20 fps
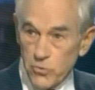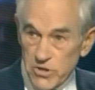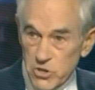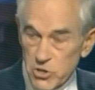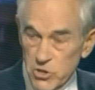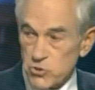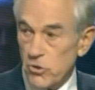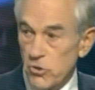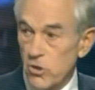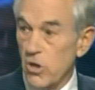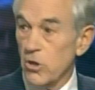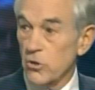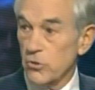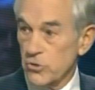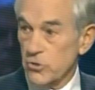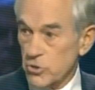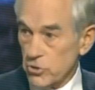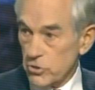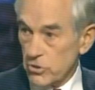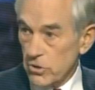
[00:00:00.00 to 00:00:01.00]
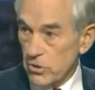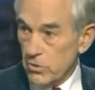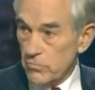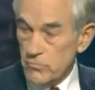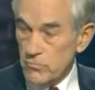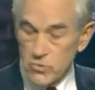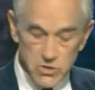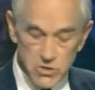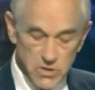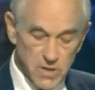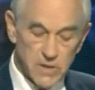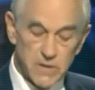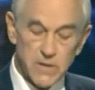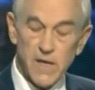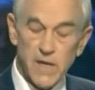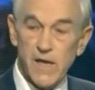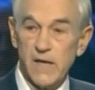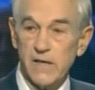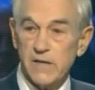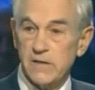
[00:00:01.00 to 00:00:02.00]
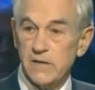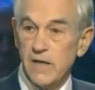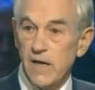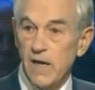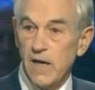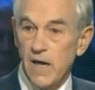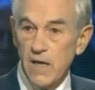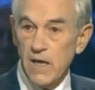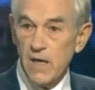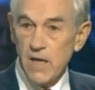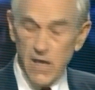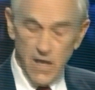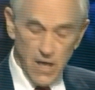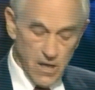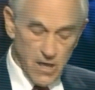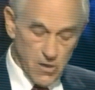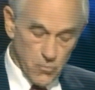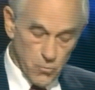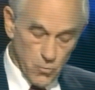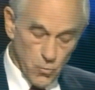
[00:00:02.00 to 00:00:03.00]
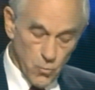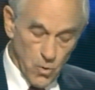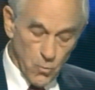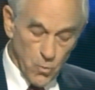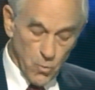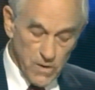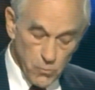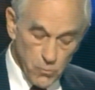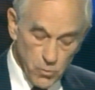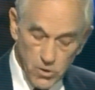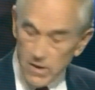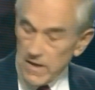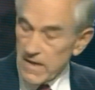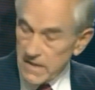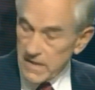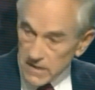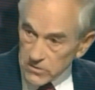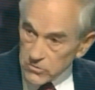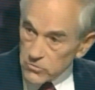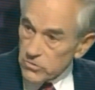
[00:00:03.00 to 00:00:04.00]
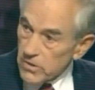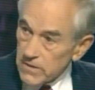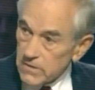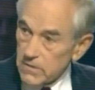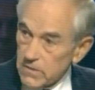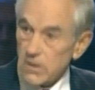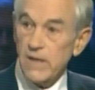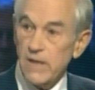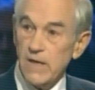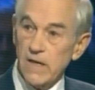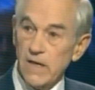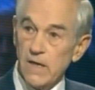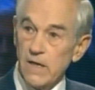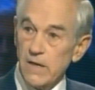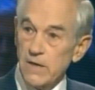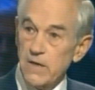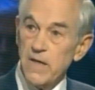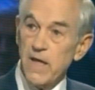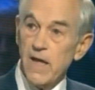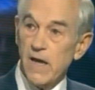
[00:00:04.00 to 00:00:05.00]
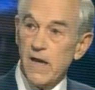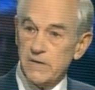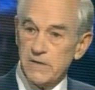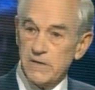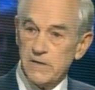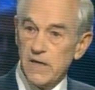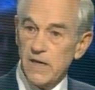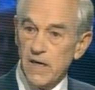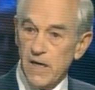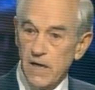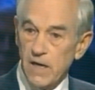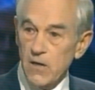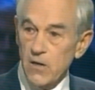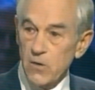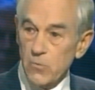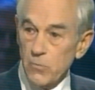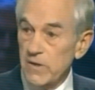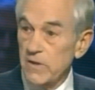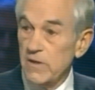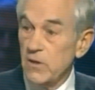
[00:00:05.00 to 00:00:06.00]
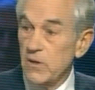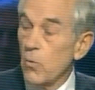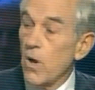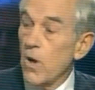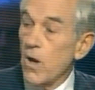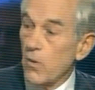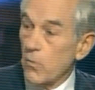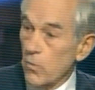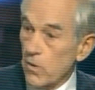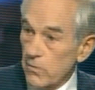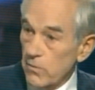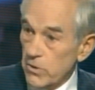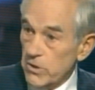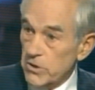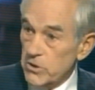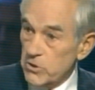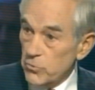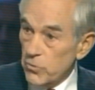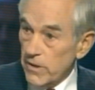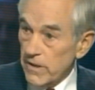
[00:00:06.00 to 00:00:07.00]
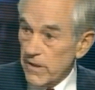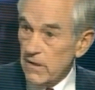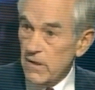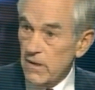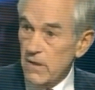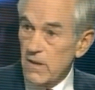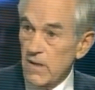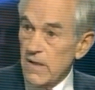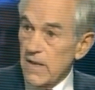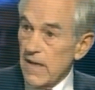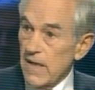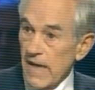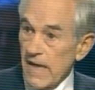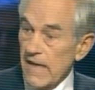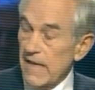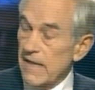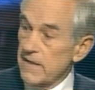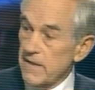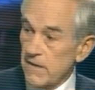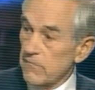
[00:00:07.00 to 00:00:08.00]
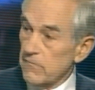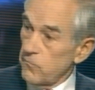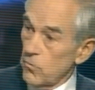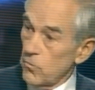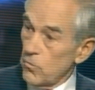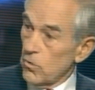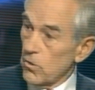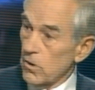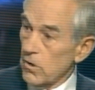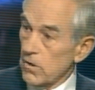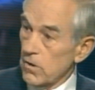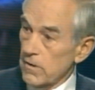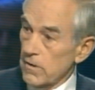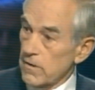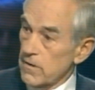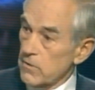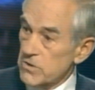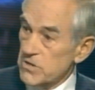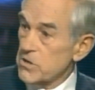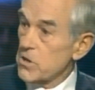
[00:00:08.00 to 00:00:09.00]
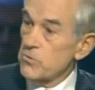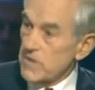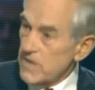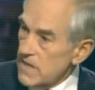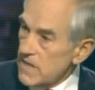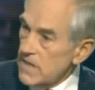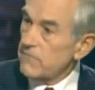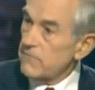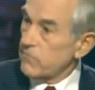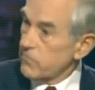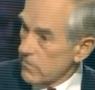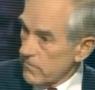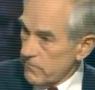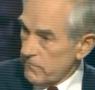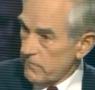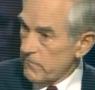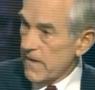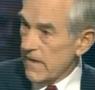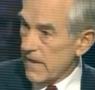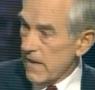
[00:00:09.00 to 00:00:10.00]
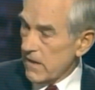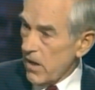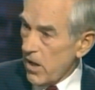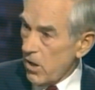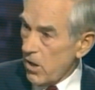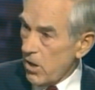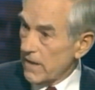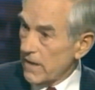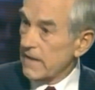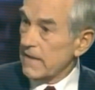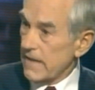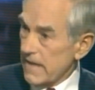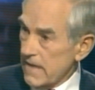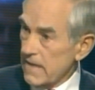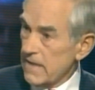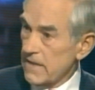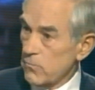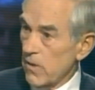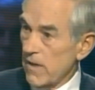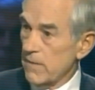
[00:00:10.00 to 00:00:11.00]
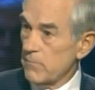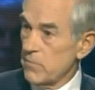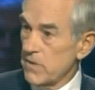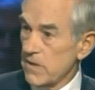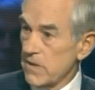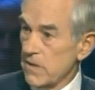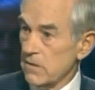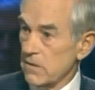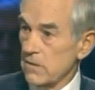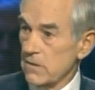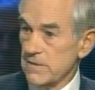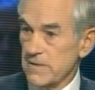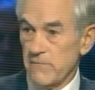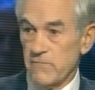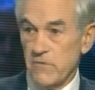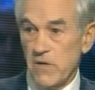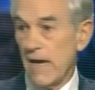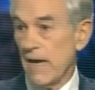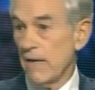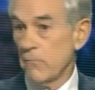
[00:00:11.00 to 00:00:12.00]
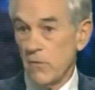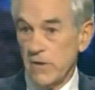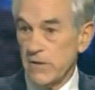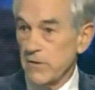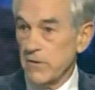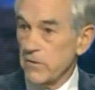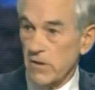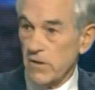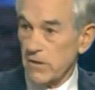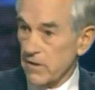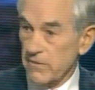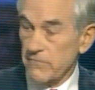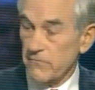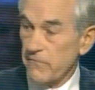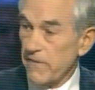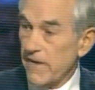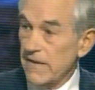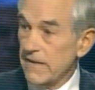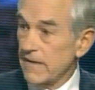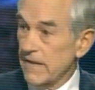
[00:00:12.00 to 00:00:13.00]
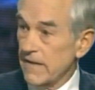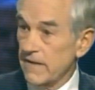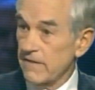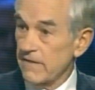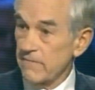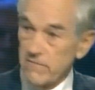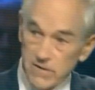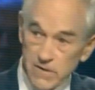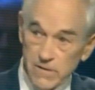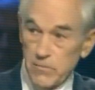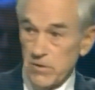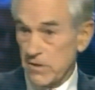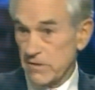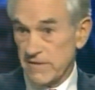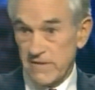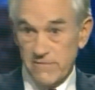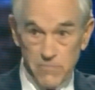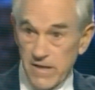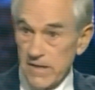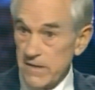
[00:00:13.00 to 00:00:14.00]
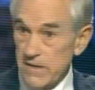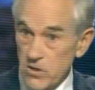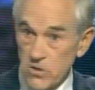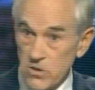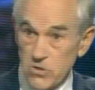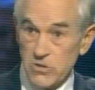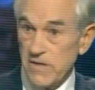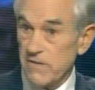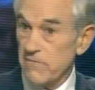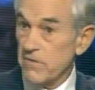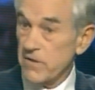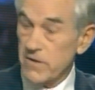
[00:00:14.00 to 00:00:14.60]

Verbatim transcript: pretty strong terms uh, that uh, uh, we were ignorant and that uh, we didn't know what we were doing, and therefore there was no need for a Fed audit anyway, because if you had one you're not going to find out everything because everybody knows